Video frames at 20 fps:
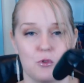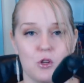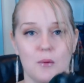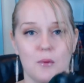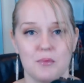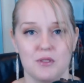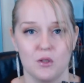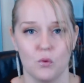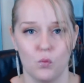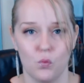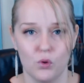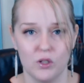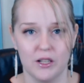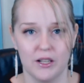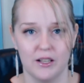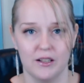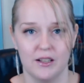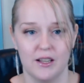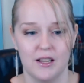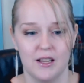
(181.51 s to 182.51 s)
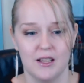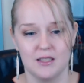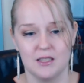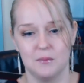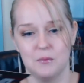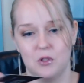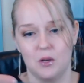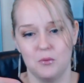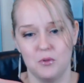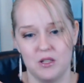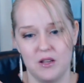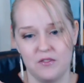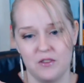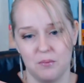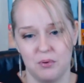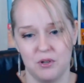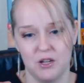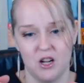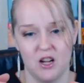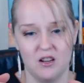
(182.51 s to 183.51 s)
sometimes it wouldn't. Sometimes you'd have
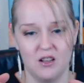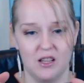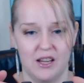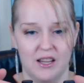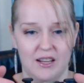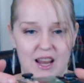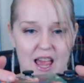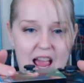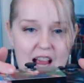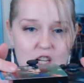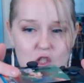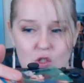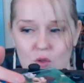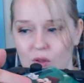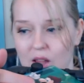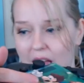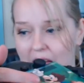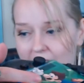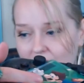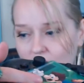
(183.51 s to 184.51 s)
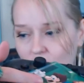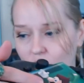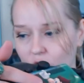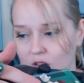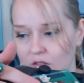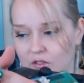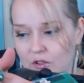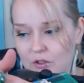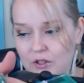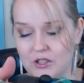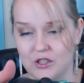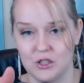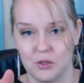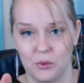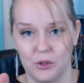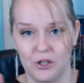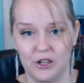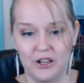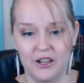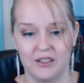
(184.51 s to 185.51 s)
to put it on like an actual angle for it
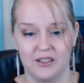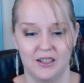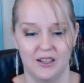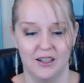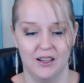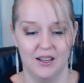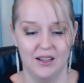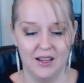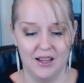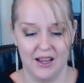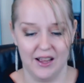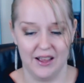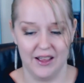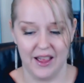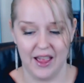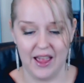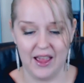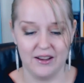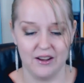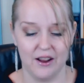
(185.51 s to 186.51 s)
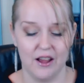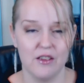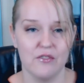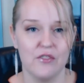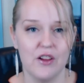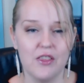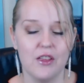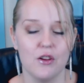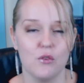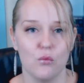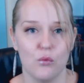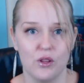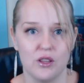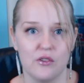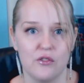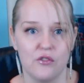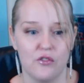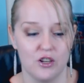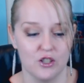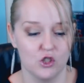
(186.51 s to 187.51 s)
to work. And I found that
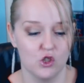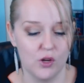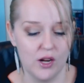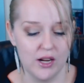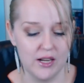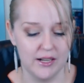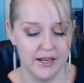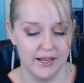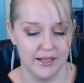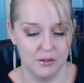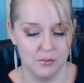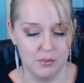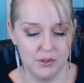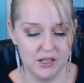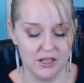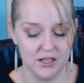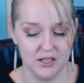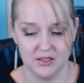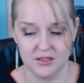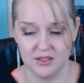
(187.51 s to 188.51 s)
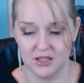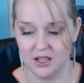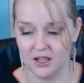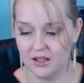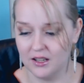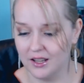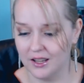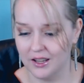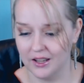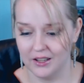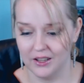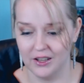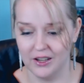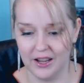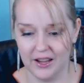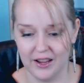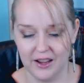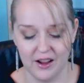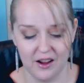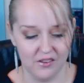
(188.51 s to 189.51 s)
really frustrating because, you
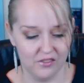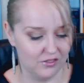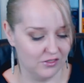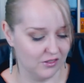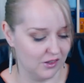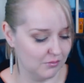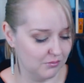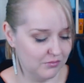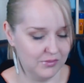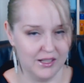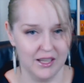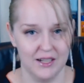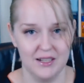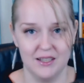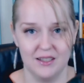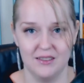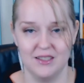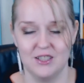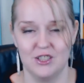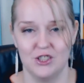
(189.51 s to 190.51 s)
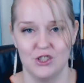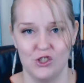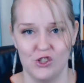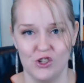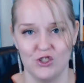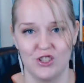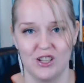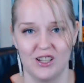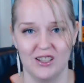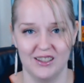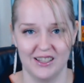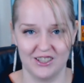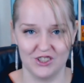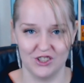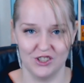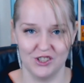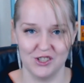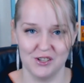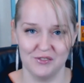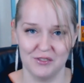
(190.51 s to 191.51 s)
know, I'm getting this huge
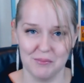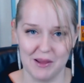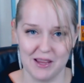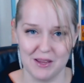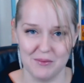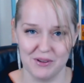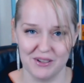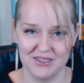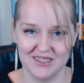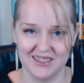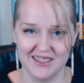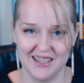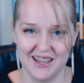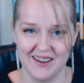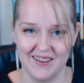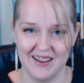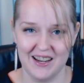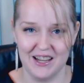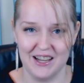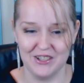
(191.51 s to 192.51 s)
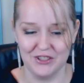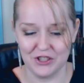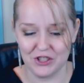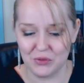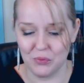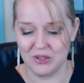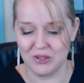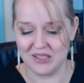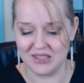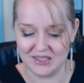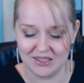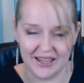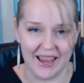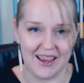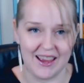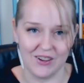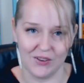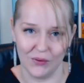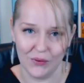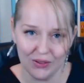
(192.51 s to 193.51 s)
collection of amiibos now, and I just want to
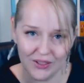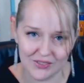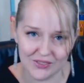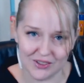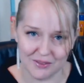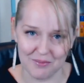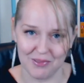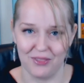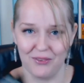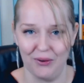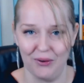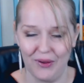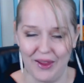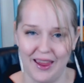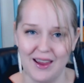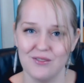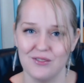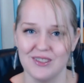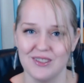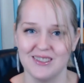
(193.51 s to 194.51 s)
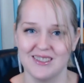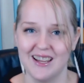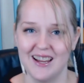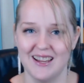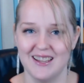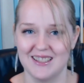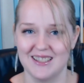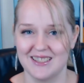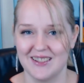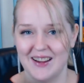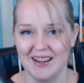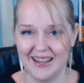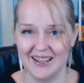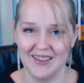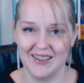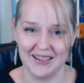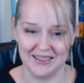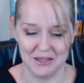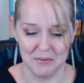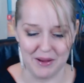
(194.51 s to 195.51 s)
scan all of them through every day so I
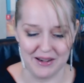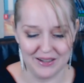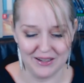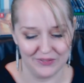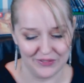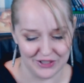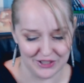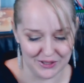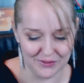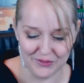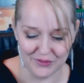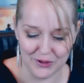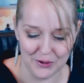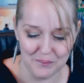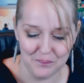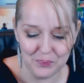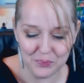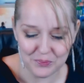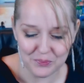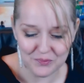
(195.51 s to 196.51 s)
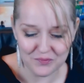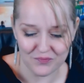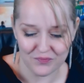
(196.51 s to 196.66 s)
get like the benefits of them.